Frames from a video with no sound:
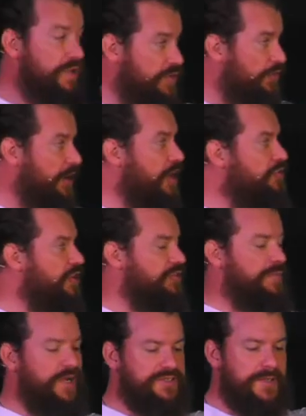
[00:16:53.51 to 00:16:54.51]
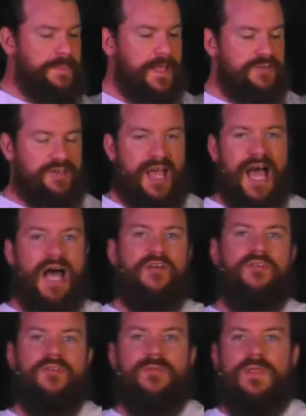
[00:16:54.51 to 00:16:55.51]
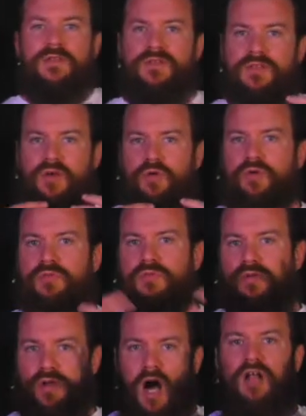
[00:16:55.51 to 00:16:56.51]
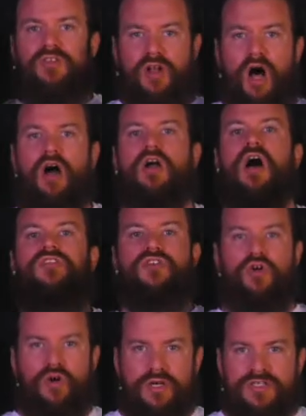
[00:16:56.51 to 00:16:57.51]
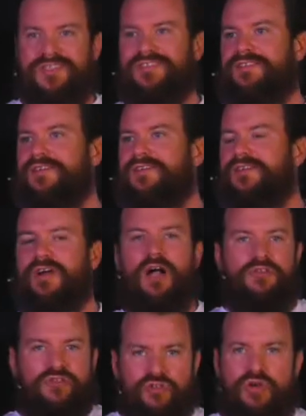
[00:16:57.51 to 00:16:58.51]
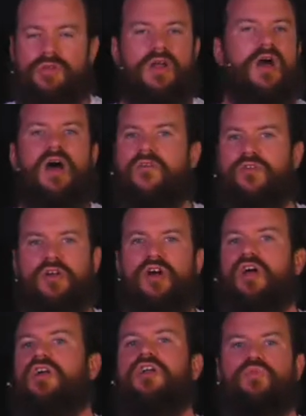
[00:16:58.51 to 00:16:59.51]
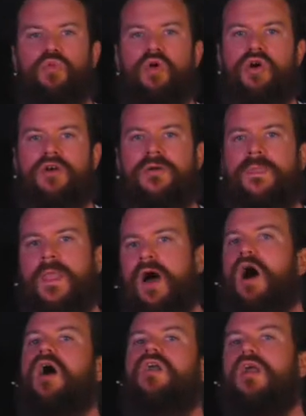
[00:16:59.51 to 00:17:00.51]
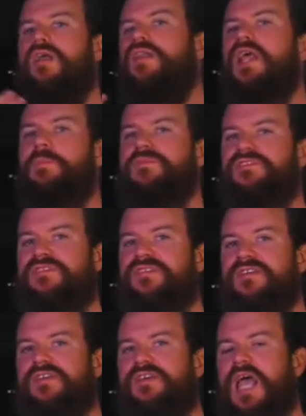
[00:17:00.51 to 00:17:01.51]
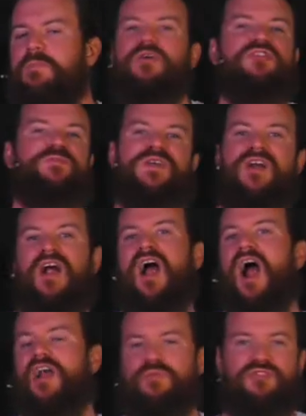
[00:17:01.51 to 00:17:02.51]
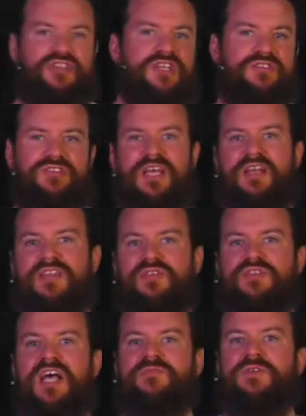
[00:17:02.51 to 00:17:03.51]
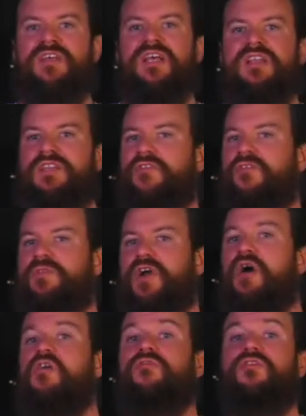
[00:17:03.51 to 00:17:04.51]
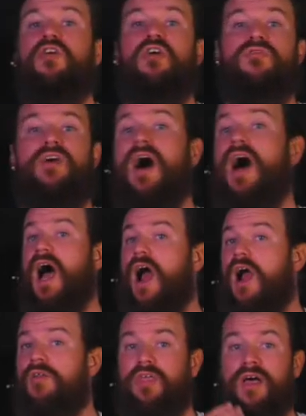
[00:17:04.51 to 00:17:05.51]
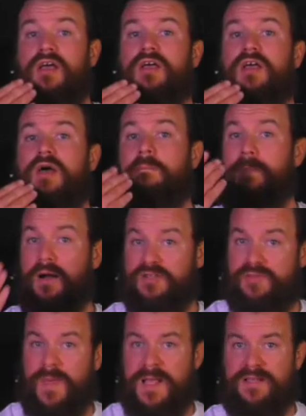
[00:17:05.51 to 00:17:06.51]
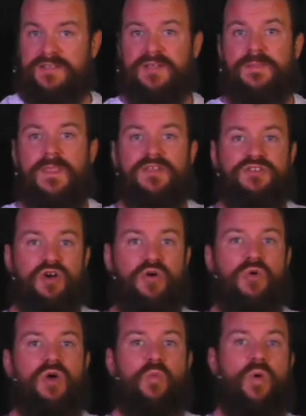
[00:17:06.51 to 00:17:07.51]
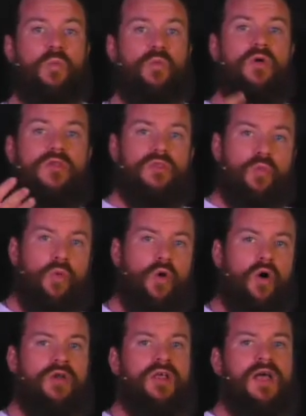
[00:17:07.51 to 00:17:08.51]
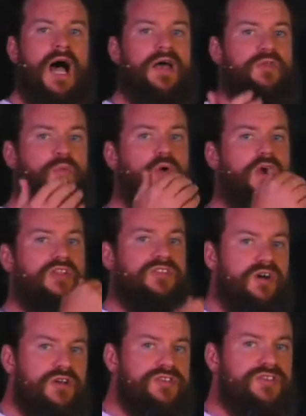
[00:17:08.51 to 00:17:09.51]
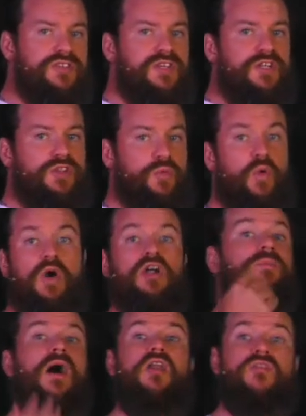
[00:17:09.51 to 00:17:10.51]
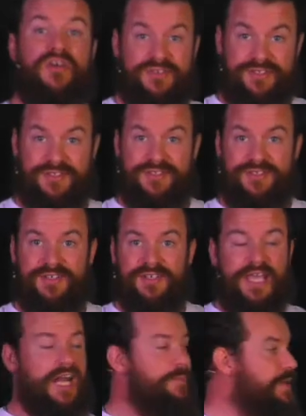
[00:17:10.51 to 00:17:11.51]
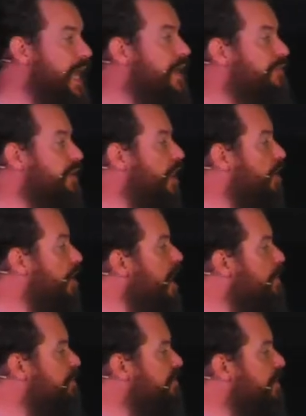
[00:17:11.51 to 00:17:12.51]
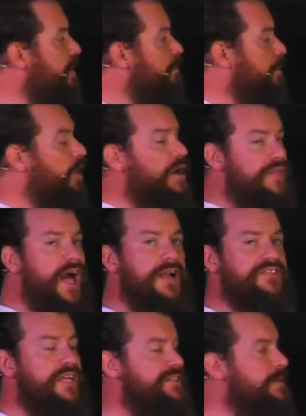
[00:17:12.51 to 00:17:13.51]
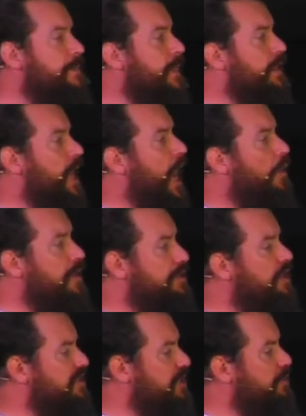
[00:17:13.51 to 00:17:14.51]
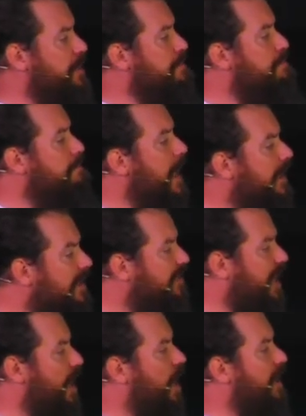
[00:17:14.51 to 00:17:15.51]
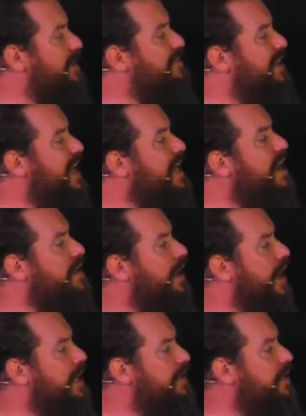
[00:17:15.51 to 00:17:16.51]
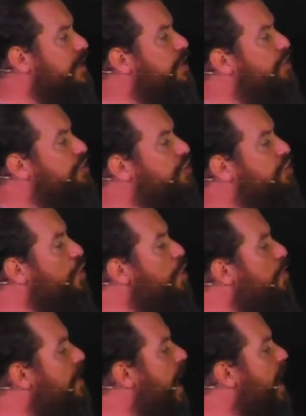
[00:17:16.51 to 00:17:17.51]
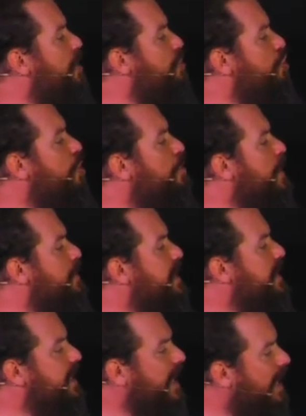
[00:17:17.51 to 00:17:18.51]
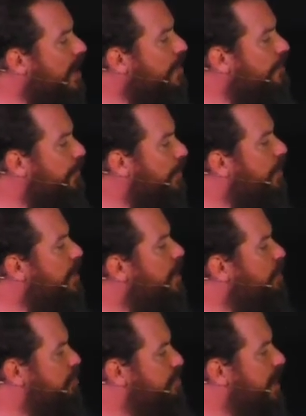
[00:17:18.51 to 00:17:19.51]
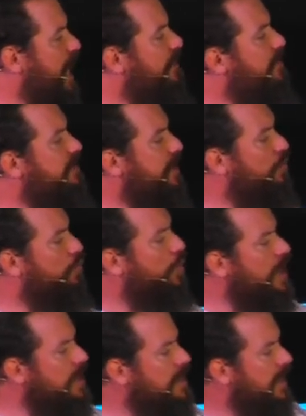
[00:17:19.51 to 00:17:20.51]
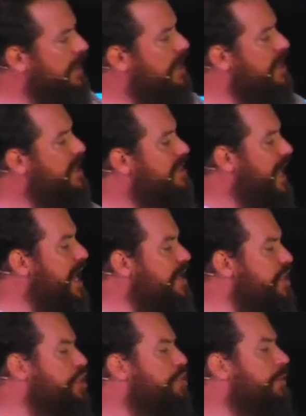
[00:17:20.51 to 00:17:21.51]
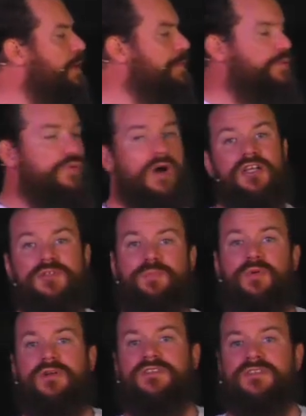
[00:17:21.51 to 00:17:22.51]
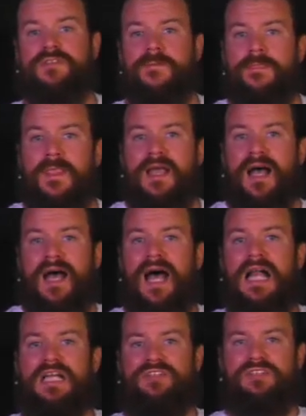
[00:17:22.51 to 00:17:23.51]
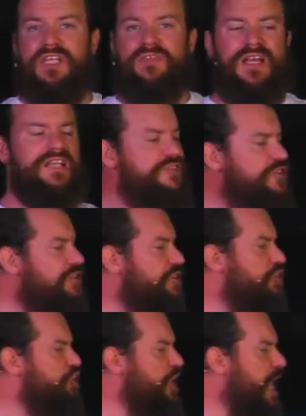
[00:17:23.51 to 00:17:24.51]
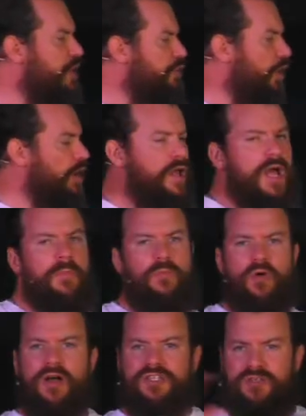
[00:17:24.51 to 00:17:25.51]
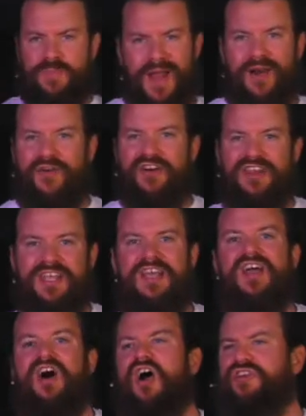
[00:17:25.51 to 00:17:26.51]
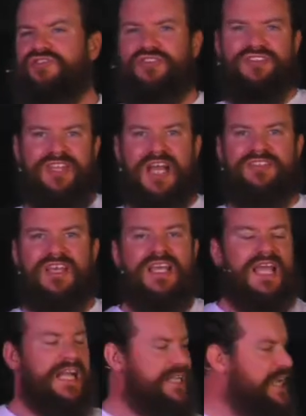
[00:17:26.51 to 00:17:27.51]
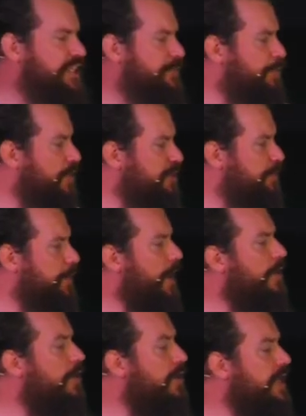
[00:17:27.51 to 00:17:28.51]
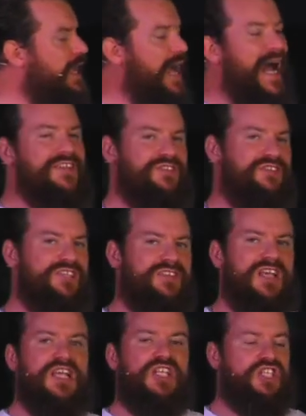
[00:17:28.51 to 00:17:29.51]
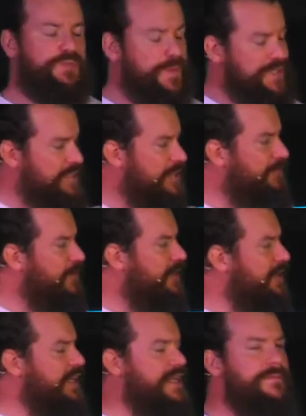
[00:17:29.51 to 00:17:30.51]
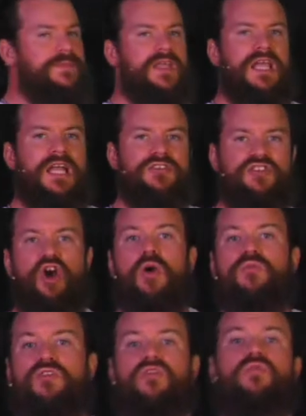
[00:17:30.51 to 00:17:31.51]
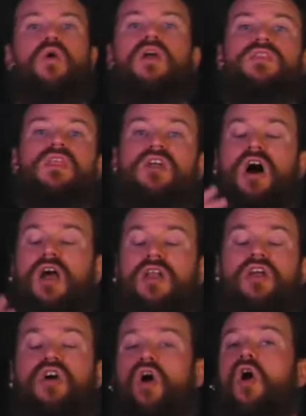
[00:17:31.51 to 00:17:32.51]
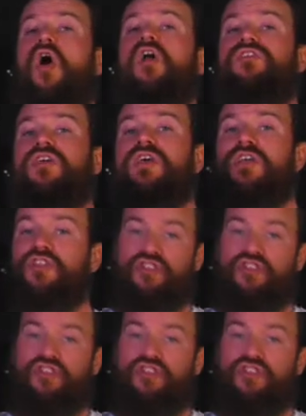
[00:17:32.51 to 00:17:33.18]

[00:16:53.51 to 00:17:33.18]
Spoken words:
this is very interesting, because to have, you know, God's law, God's ordinances, God's truth, however you want to call it, God's word on our lips, it must be in our heart. It was Jesus said in the New Testament that from the overflow heart, the mouth speaks. So when we're in the word and the word is in us, the word will come out of us. It'll be evident on our lips. But not only that, it says how we do this is we meditate on it day and night so that you may be careful to do everything written in it. Then you will be prosperous and successful. It isn't just a general prosperity or success. It's prosperity and success, specifically in terms of what God had called